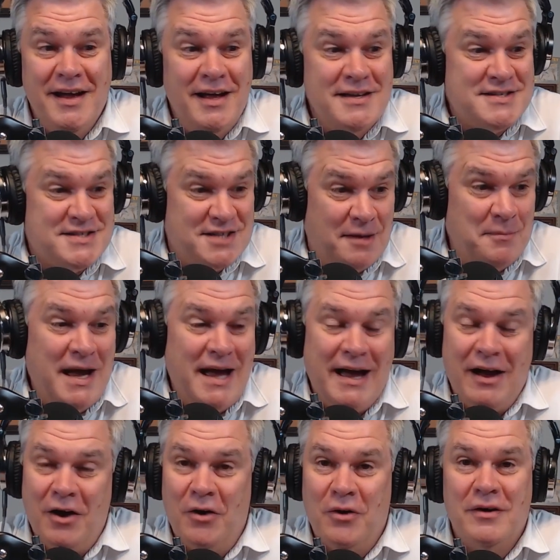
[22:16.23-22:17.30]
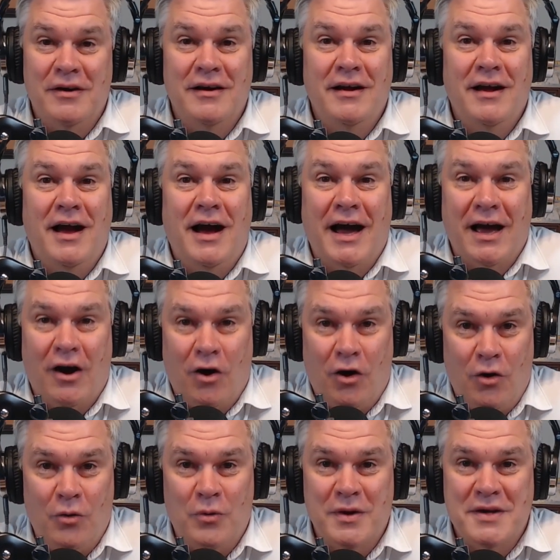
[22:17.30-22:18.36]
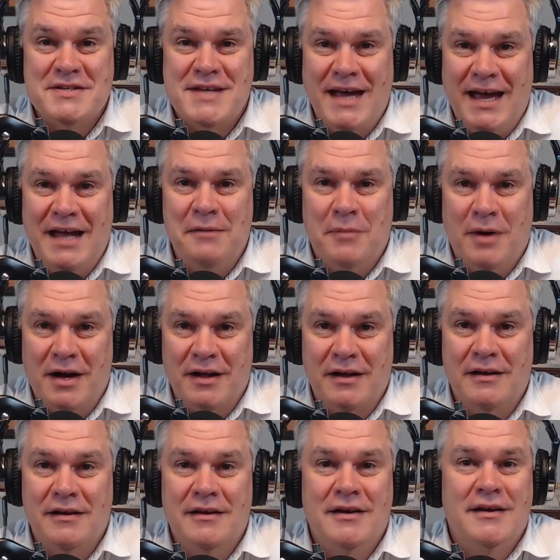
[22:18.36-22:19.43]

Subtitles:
Somehow, I always had money